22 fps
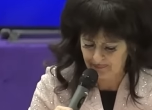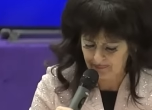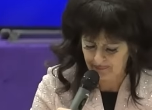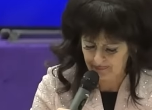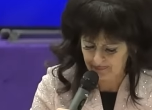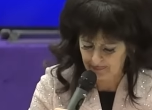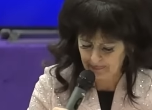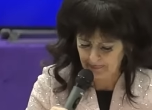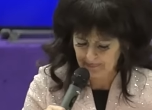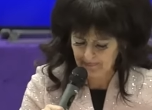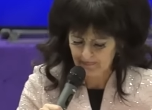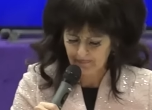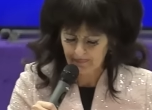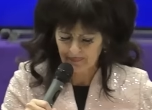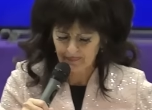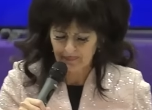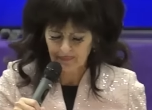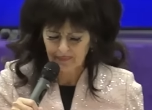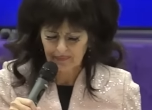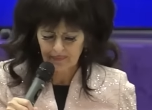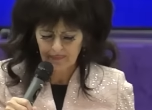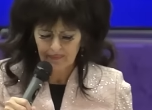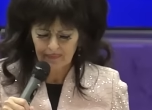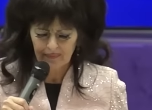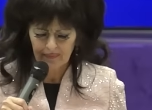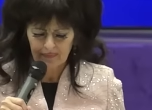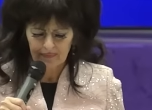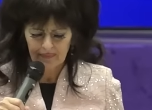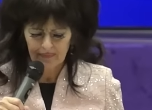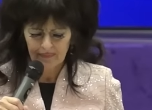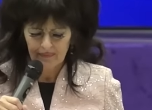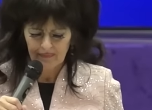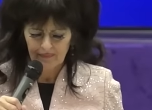
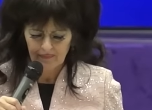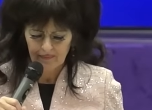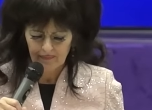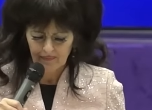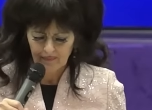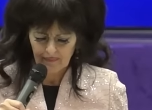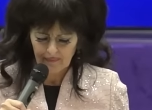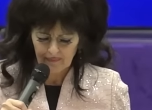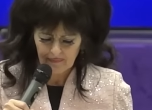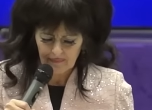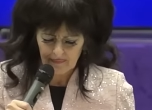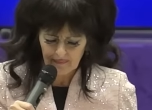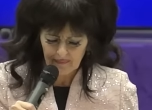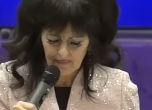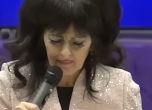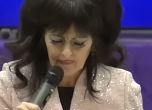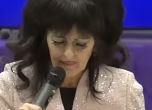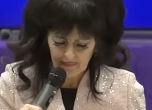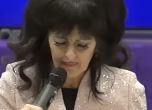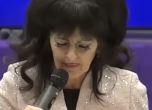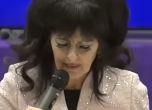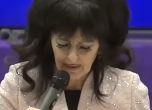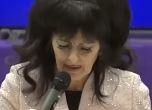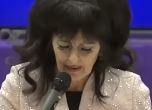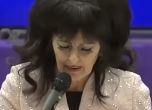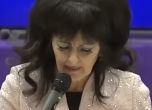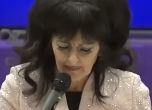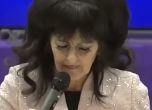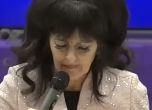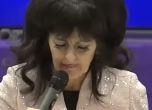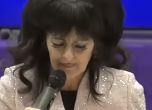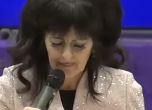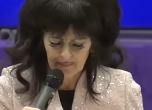
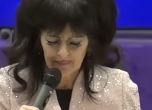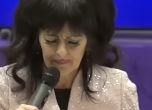No one is speaking in this clip.